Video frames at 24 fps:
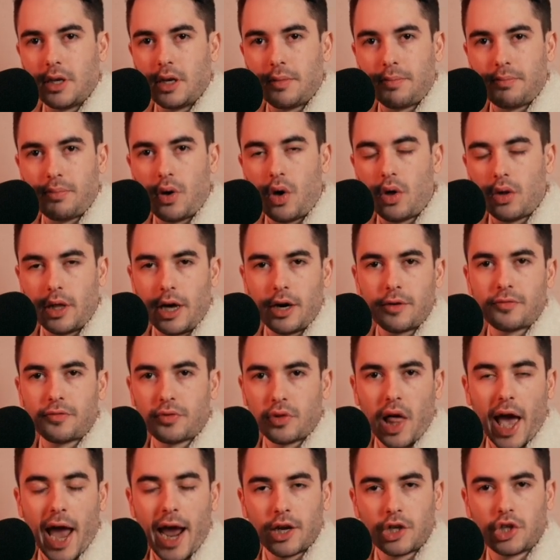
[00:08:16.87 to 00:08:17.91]
I'll
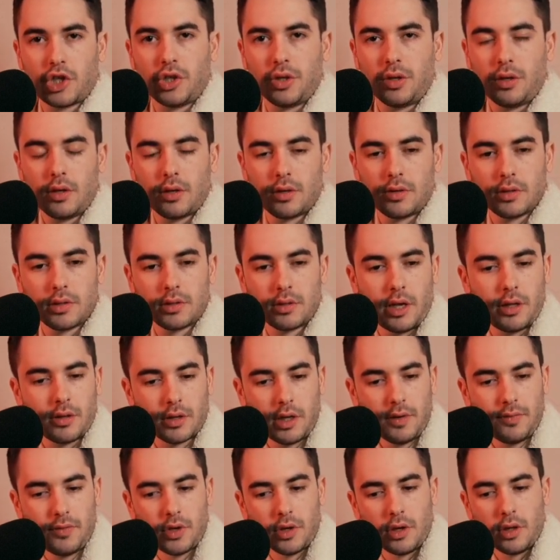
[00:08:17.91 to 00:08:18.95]
flash it, or I'll
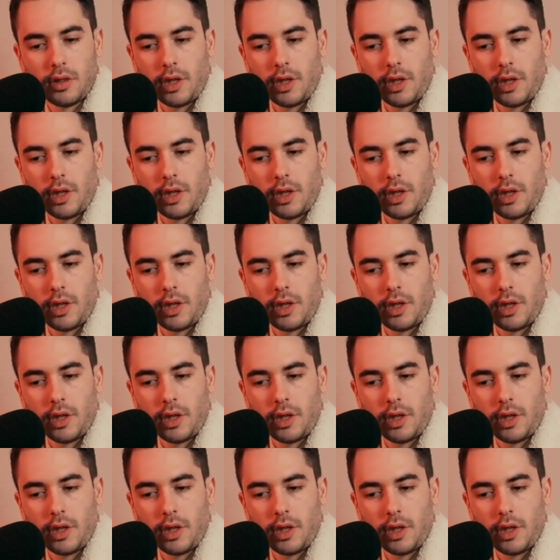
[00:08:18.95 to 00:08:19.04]
give you